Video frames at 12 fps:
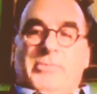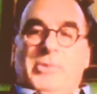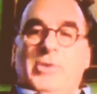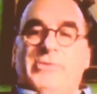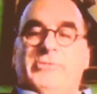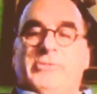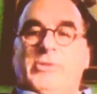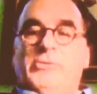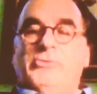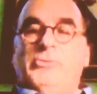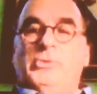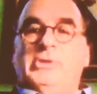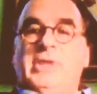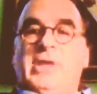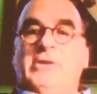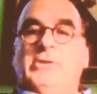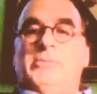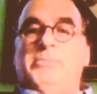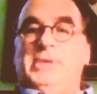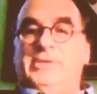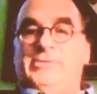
but also those who intend to be